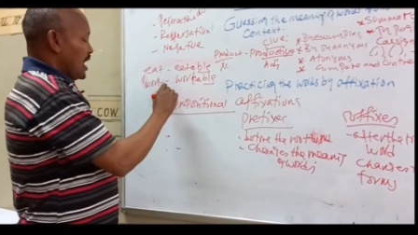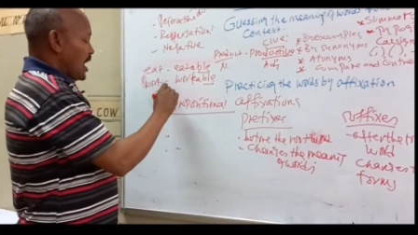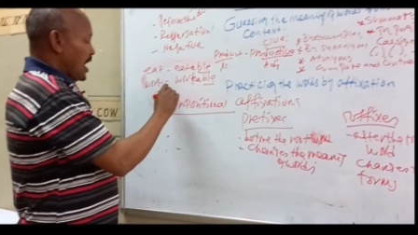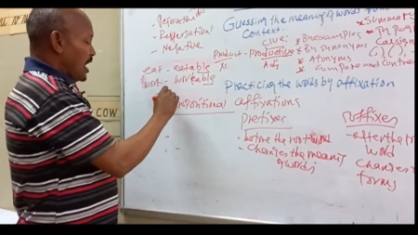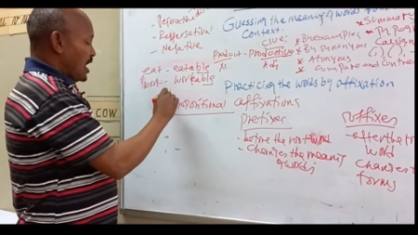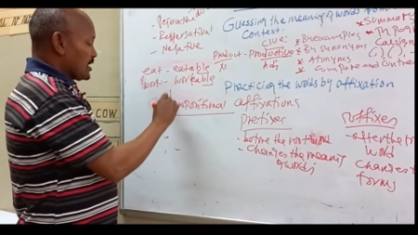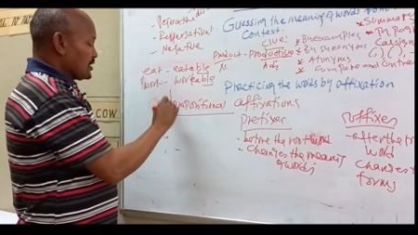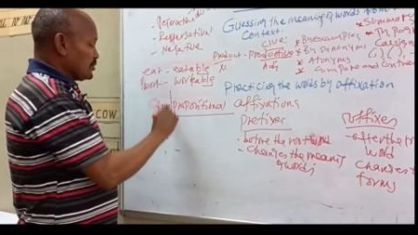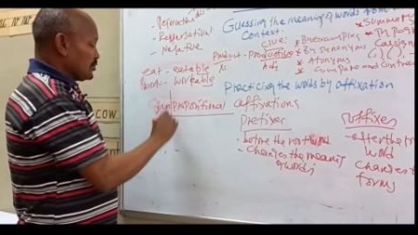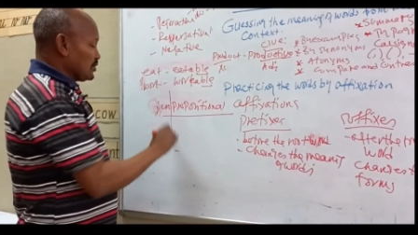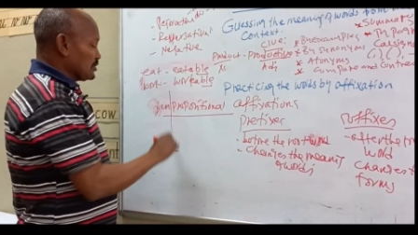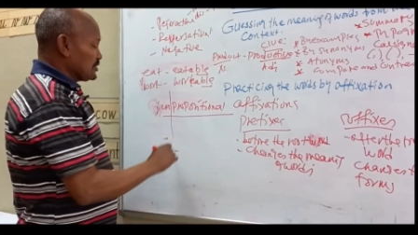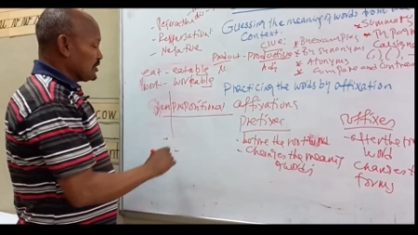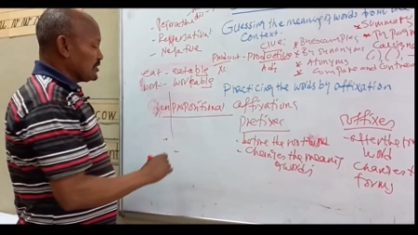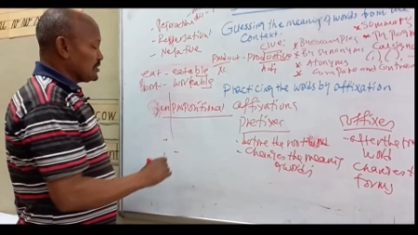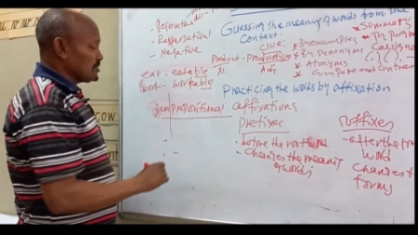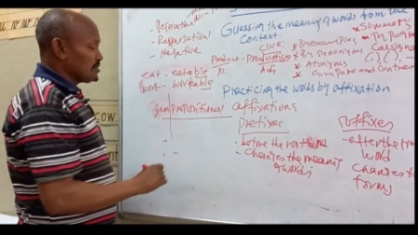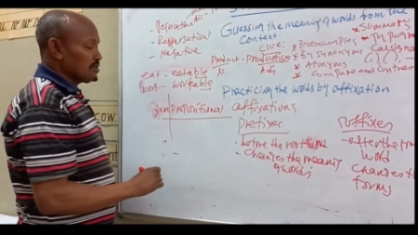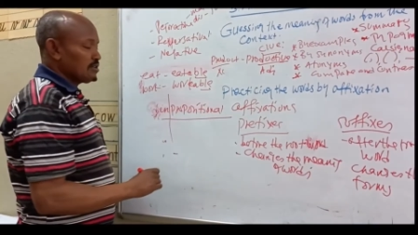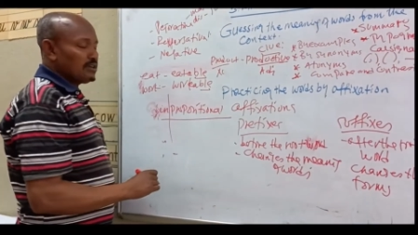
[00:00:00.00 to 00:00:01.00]
and which
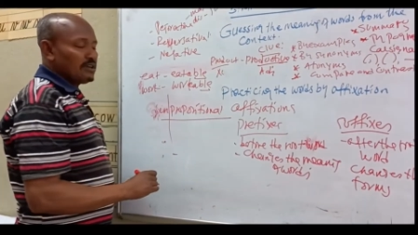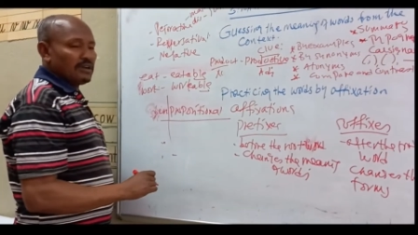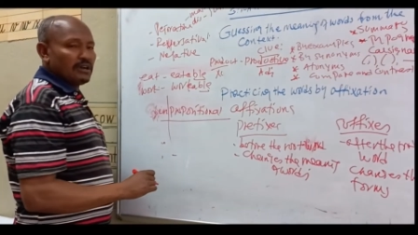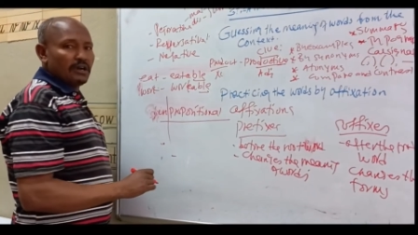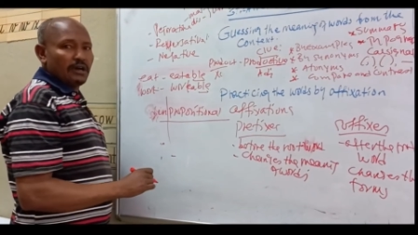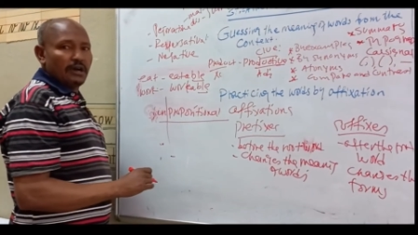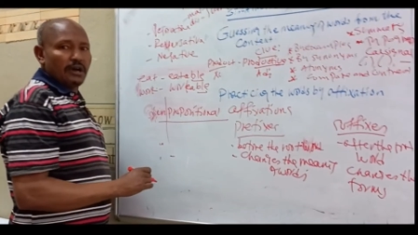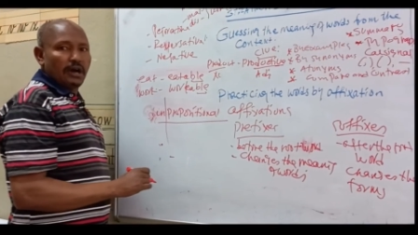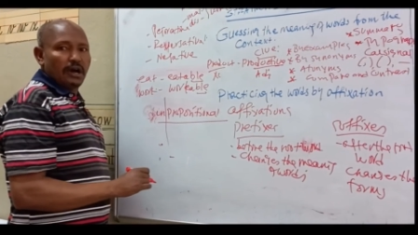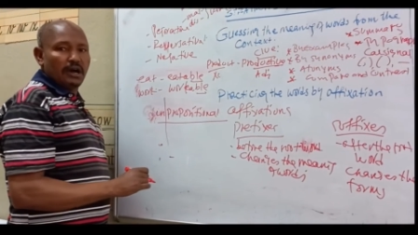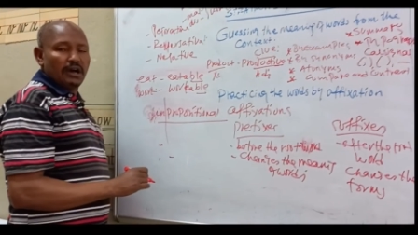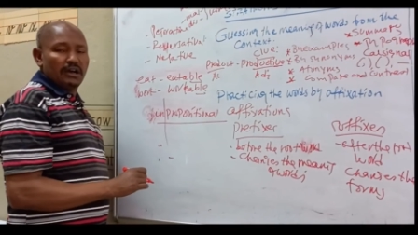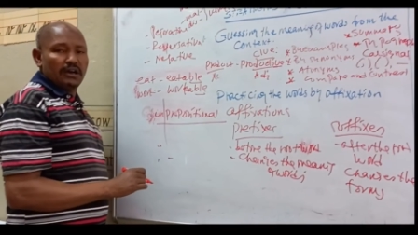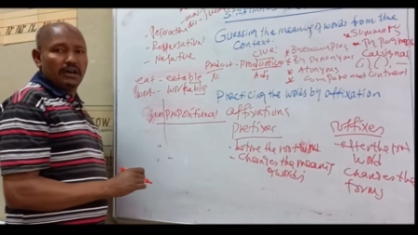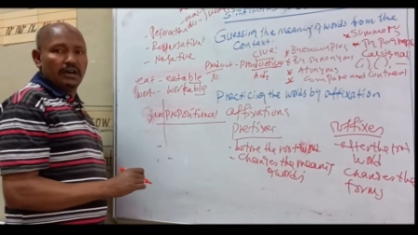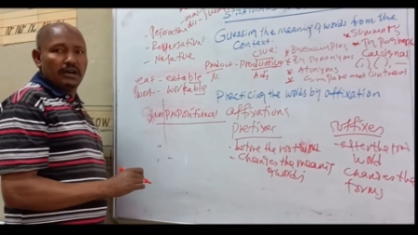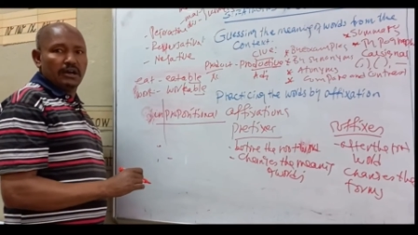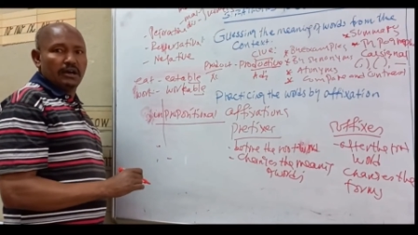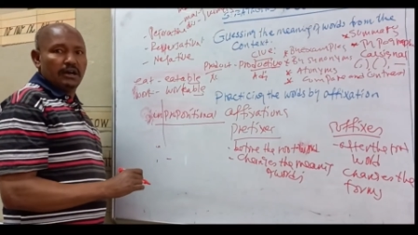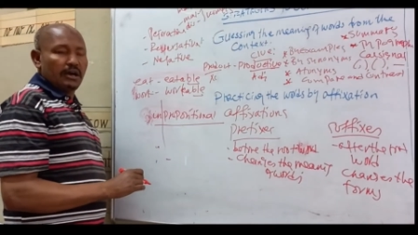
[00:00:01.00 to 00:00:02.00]
is
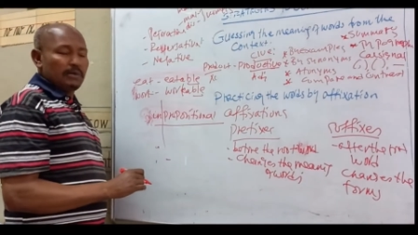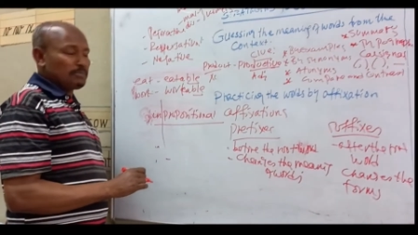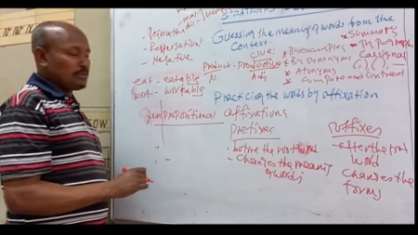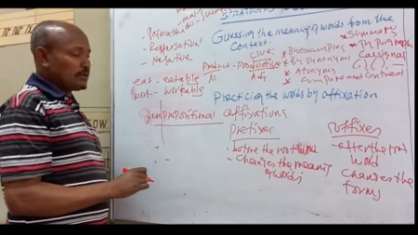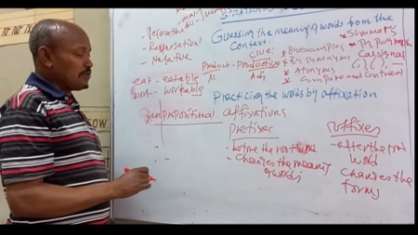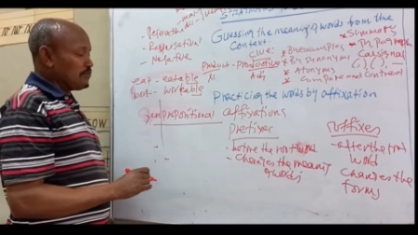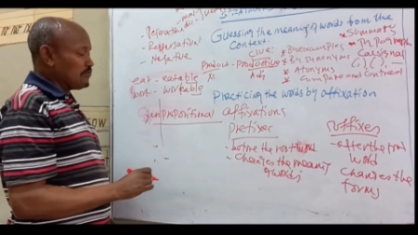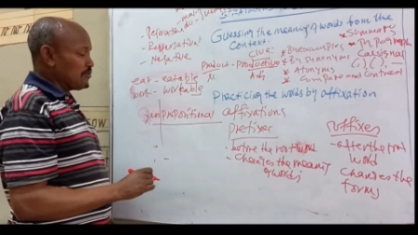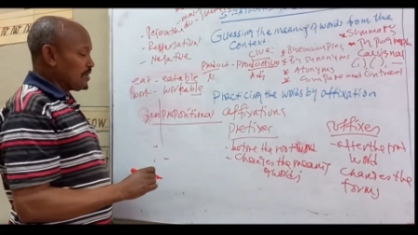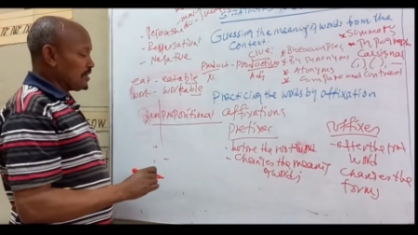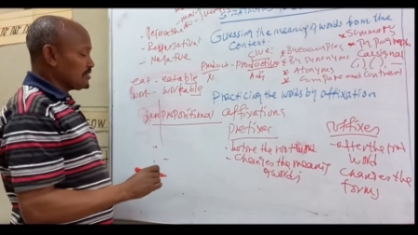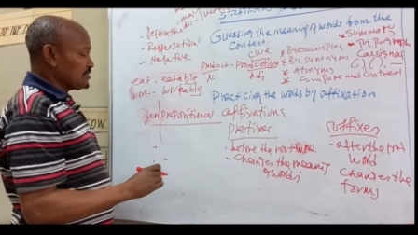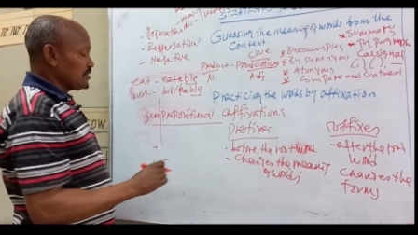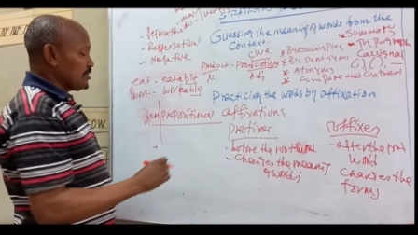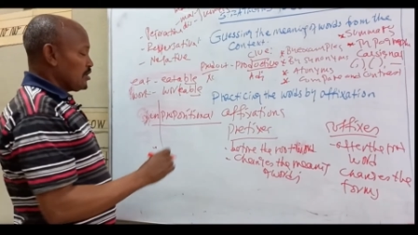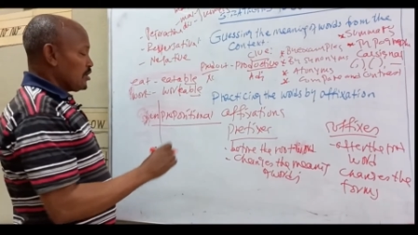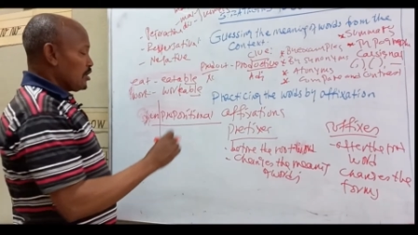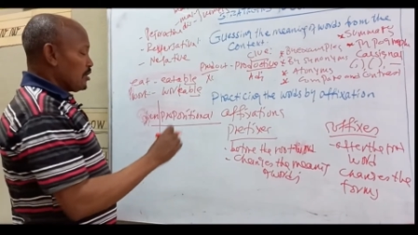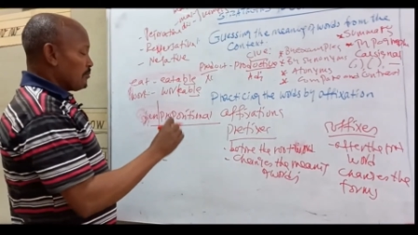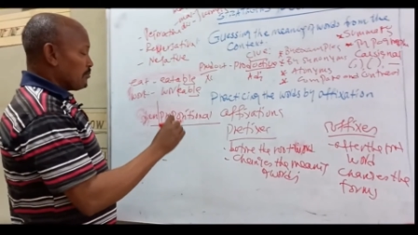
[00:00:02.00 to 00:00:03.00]
a prefix,
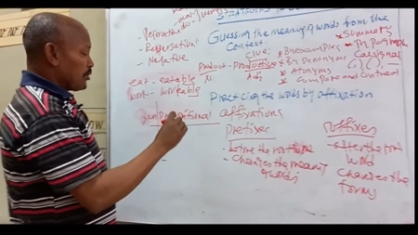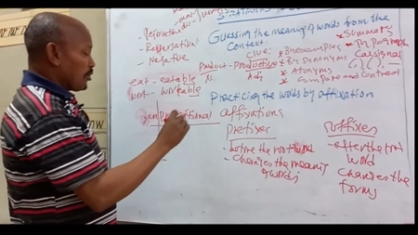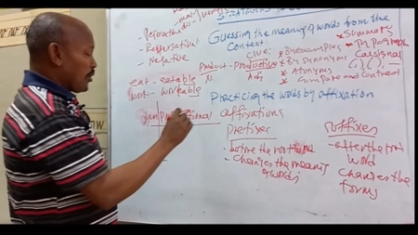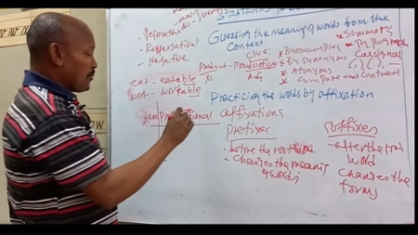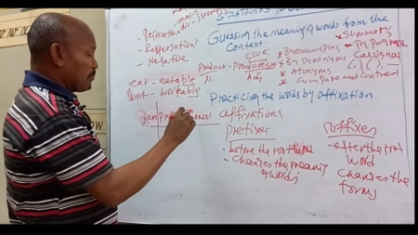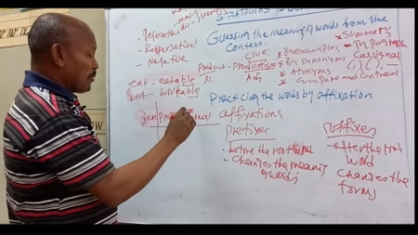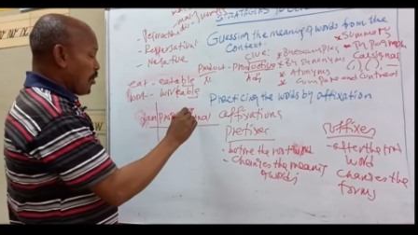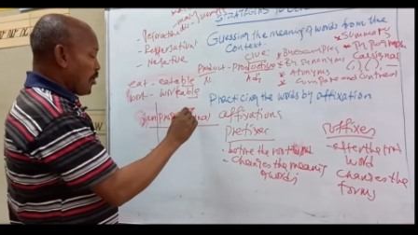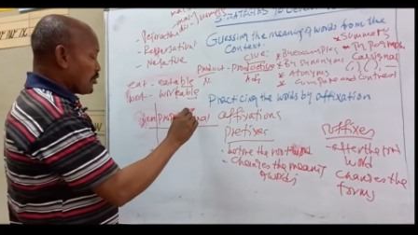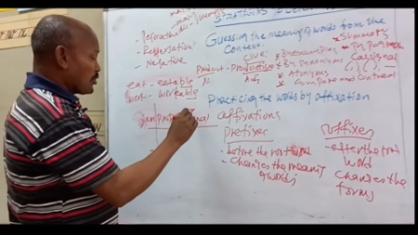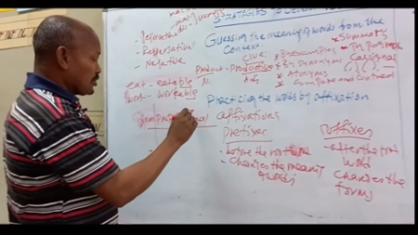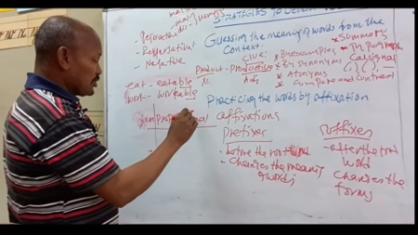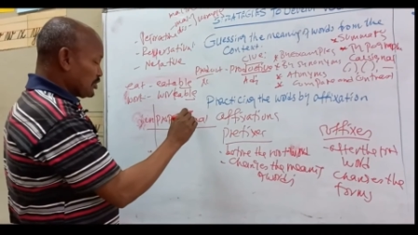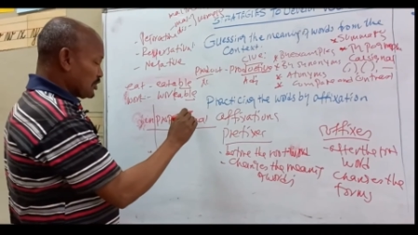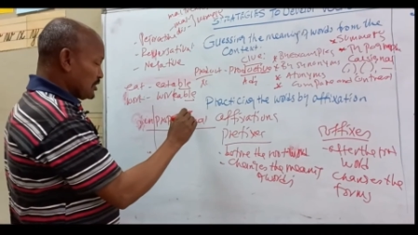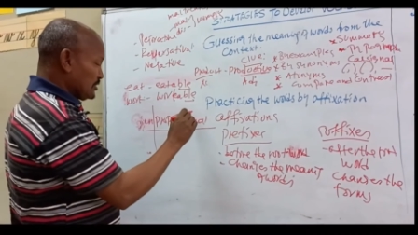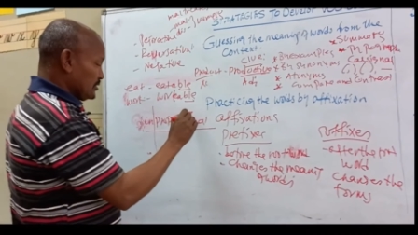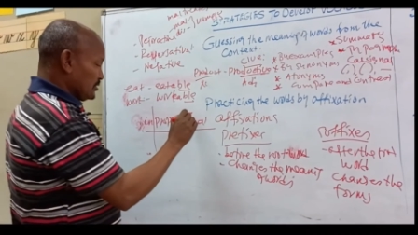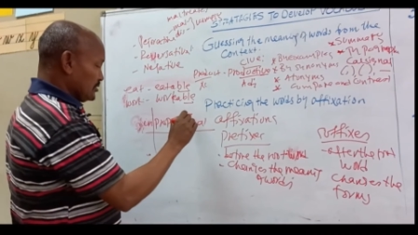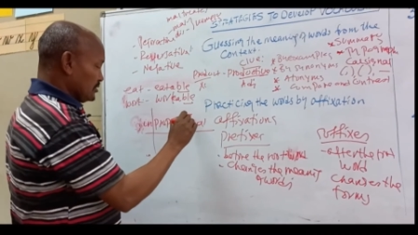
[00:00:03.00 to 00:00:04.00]

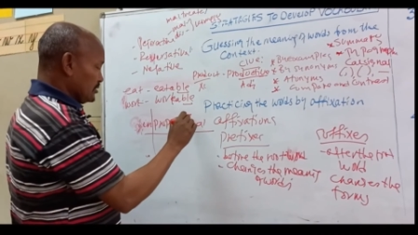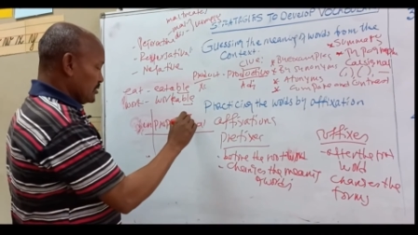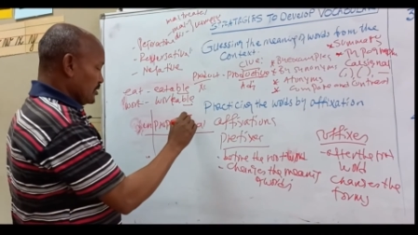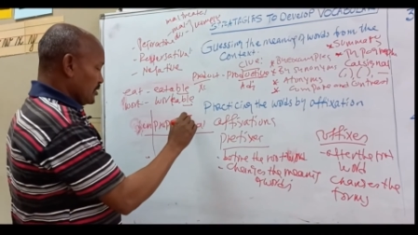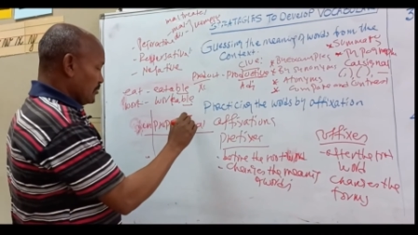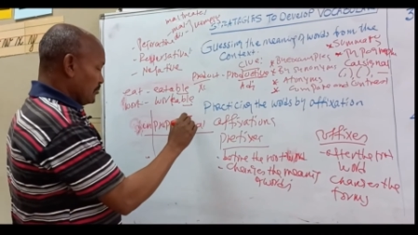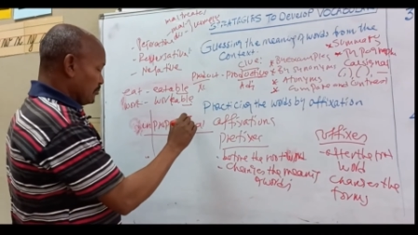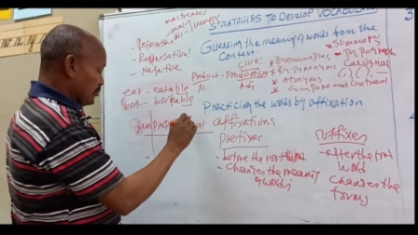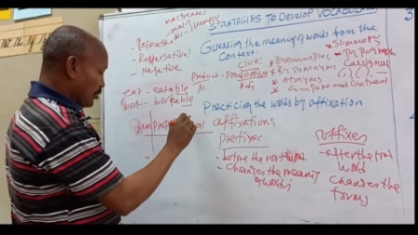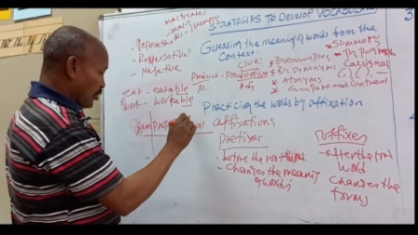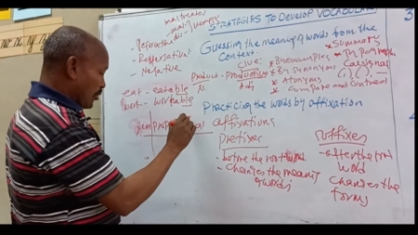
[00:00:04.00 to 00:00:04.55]
proportion